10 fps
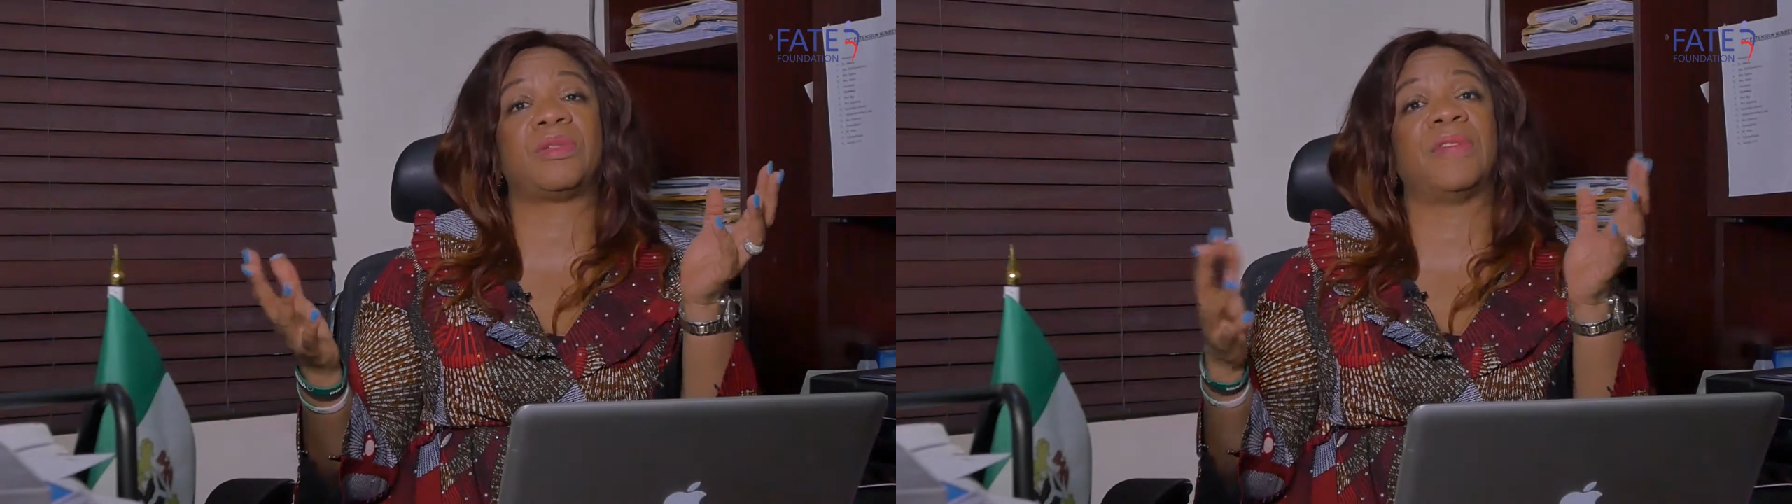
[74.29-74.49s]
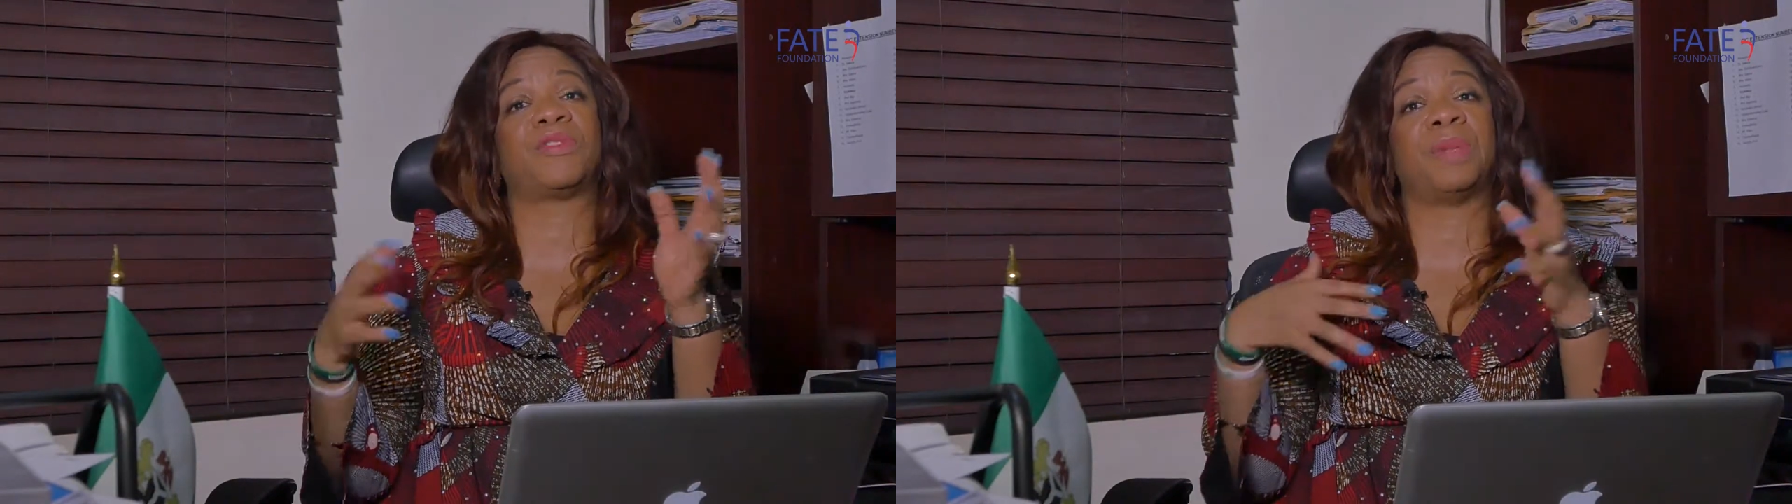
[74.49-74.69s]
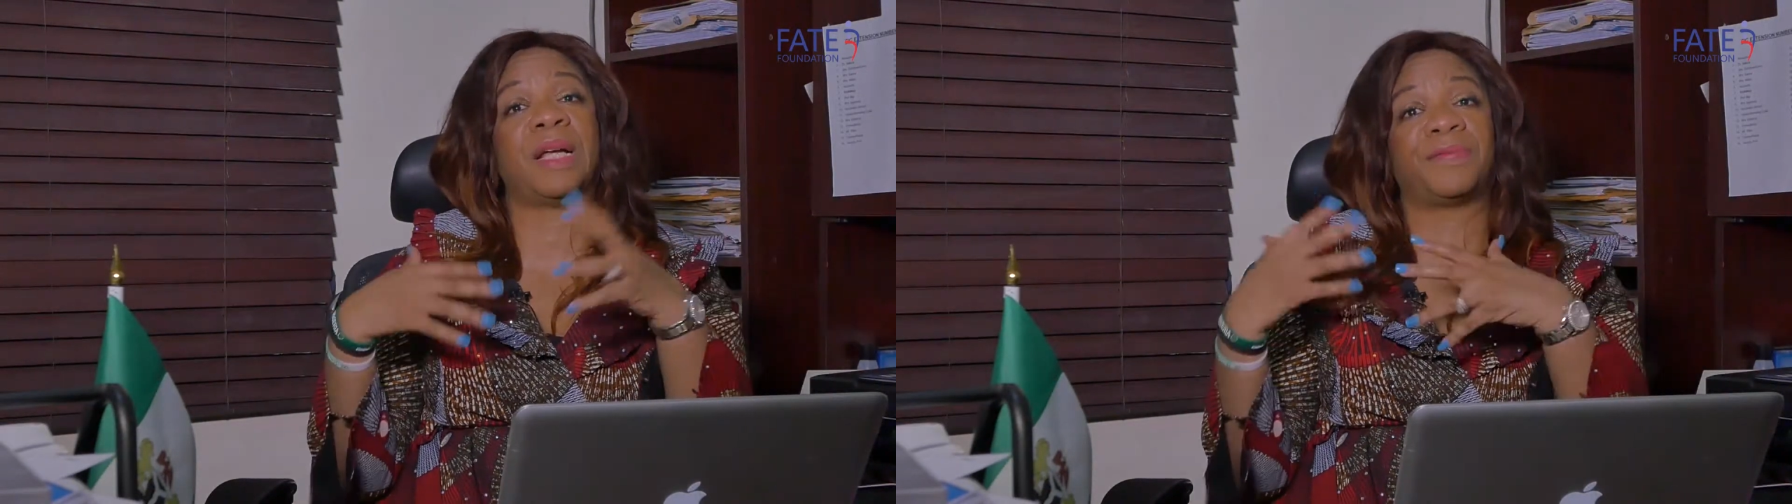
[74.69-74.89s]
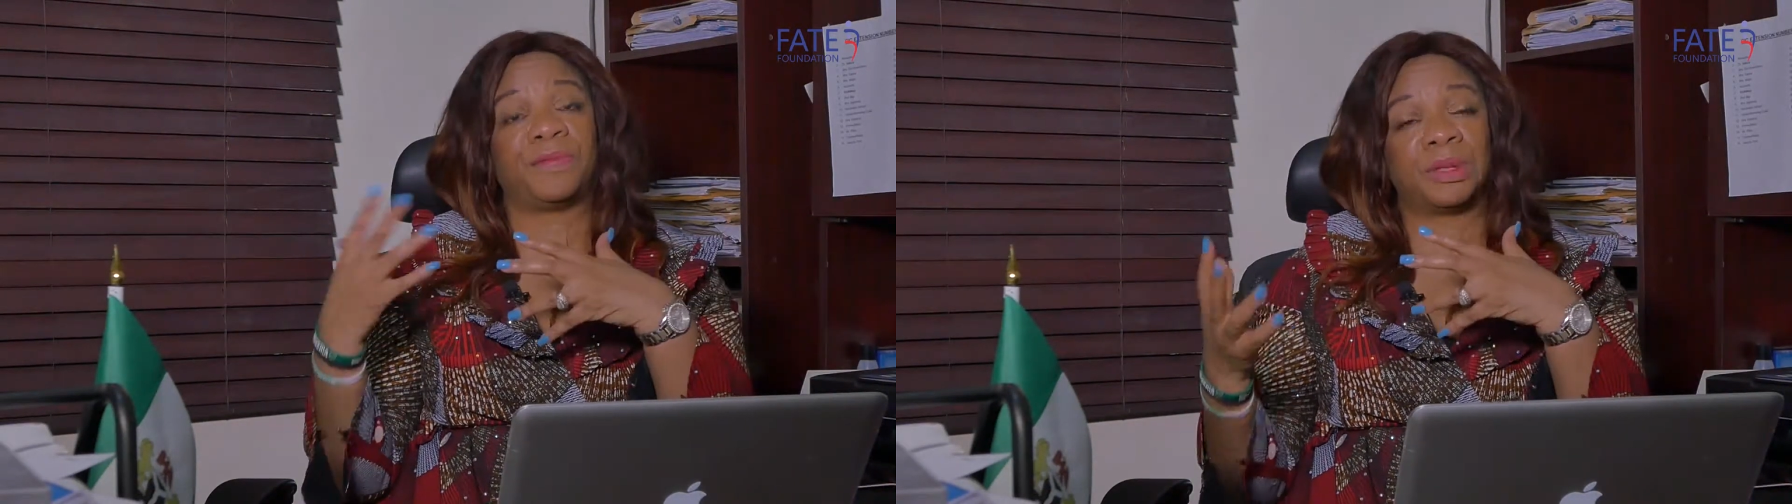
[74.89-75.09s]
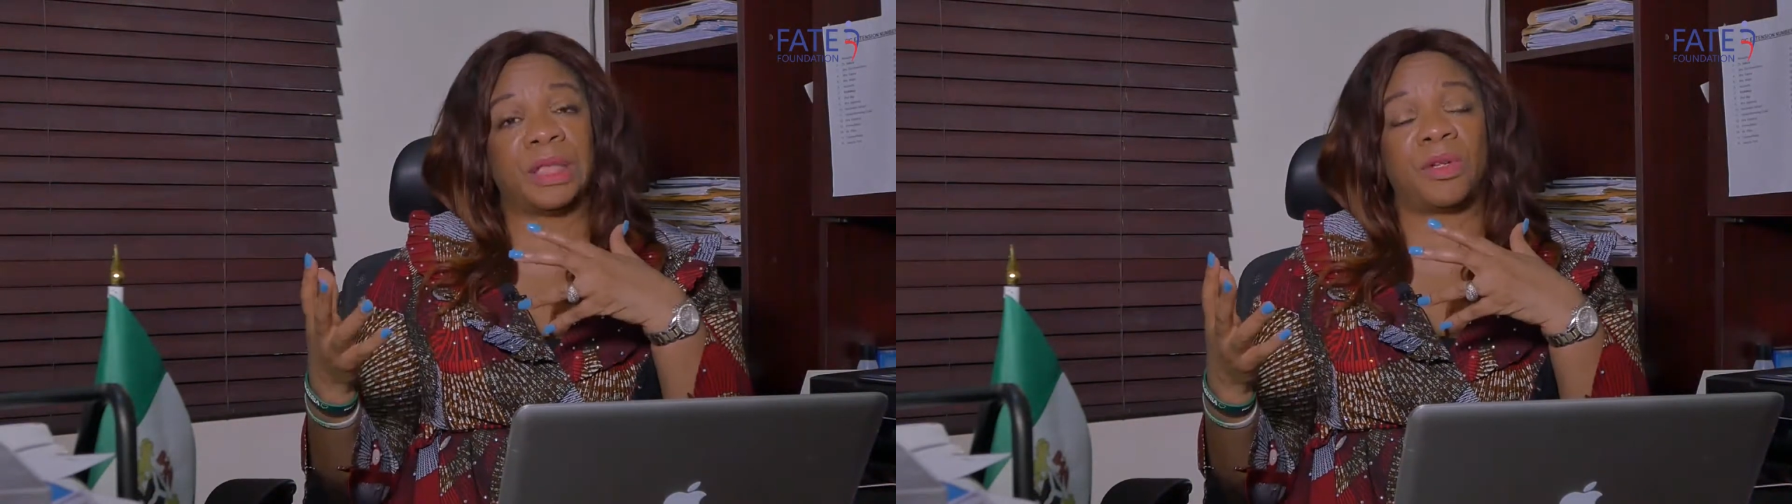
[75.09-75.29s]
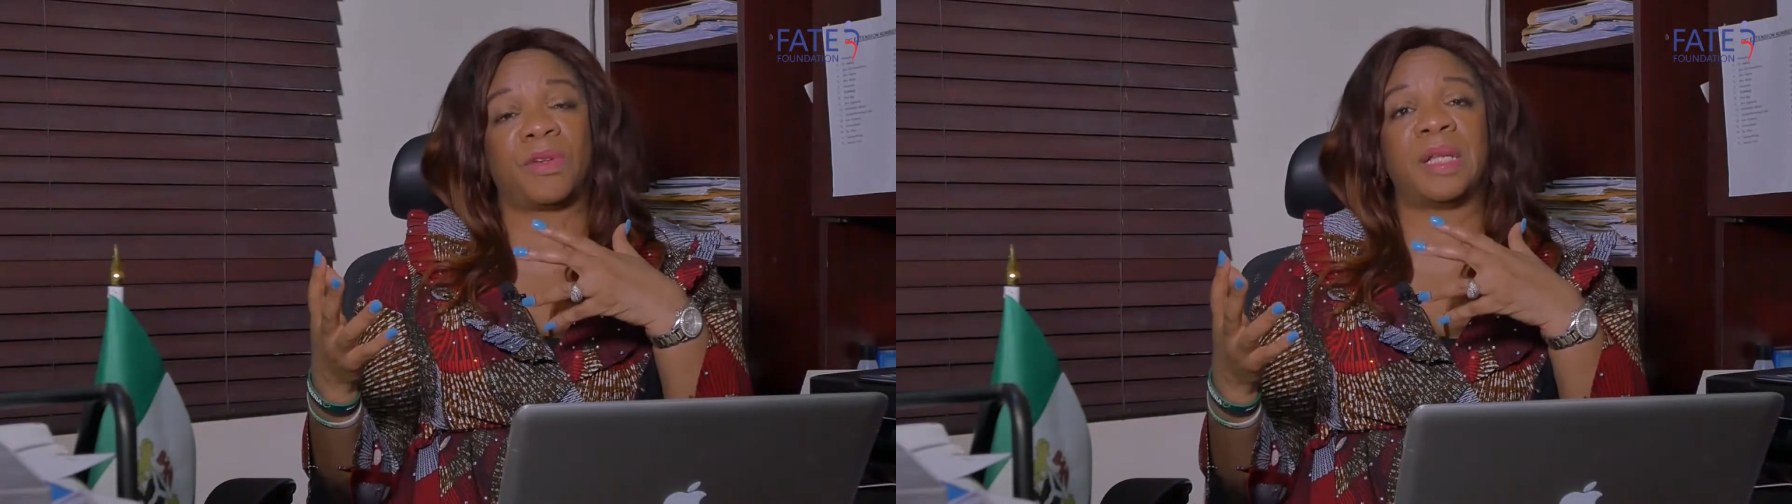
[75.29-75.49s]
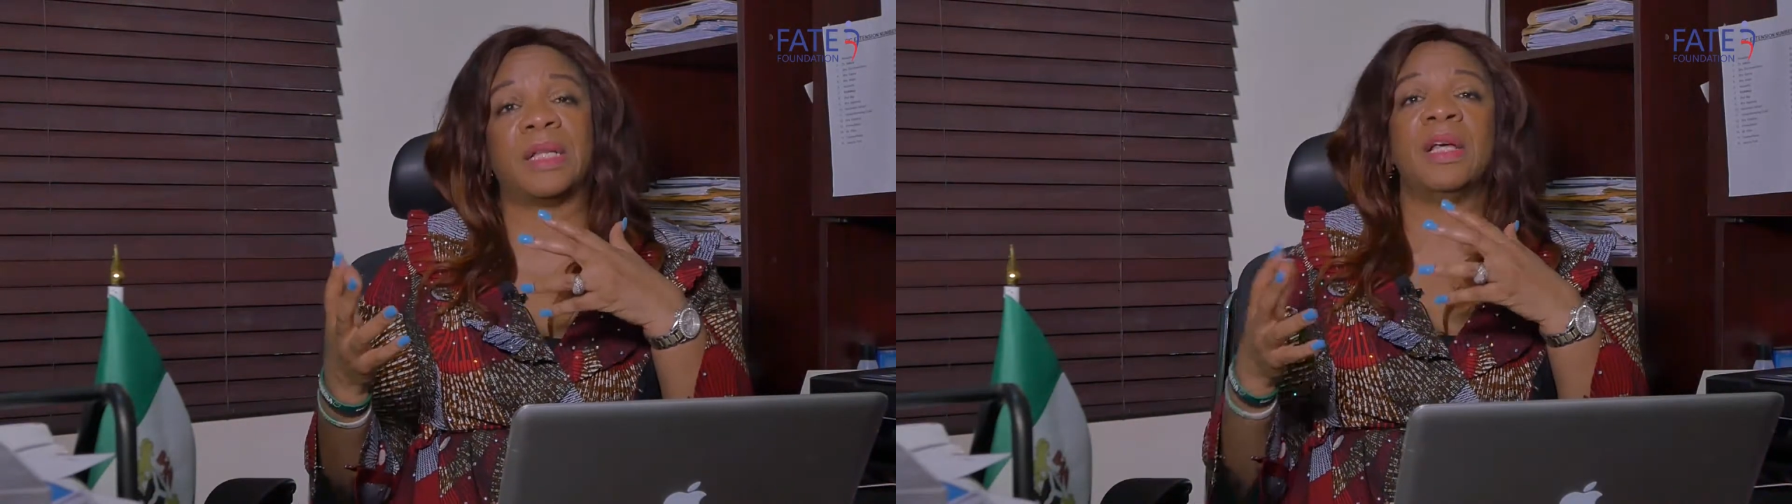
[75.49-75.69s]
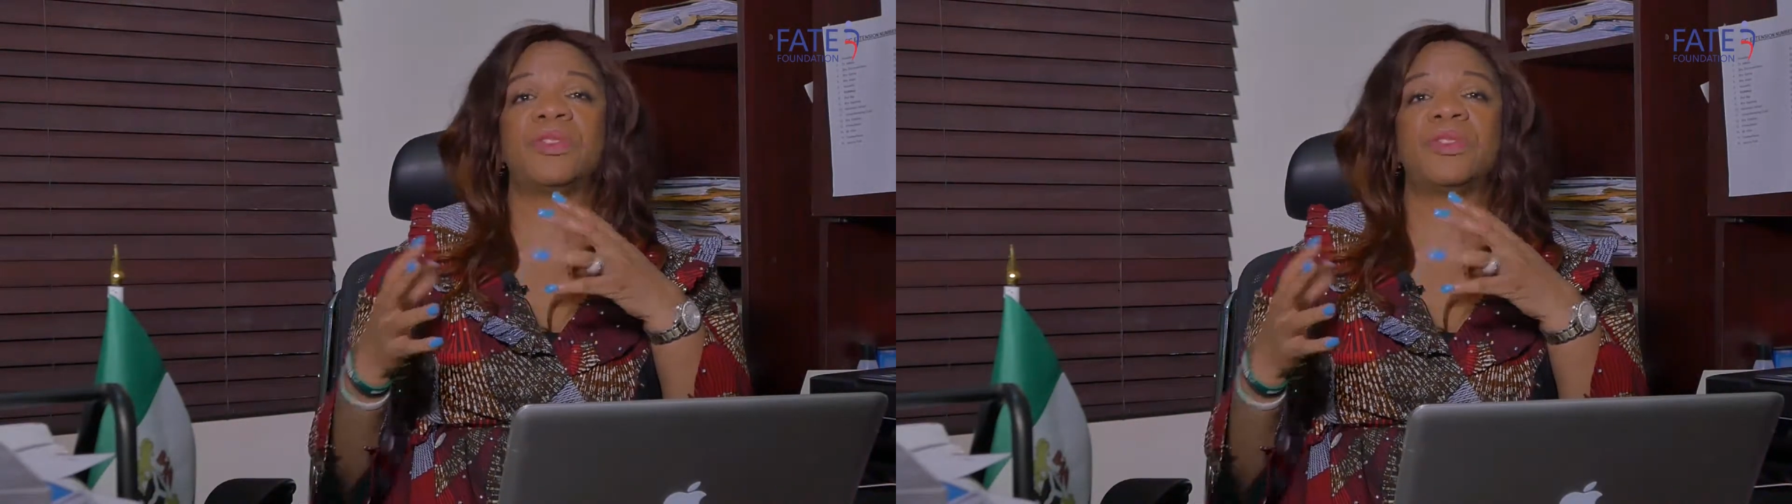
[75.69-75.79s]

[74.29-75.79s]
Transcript: you have to buy food and all of that.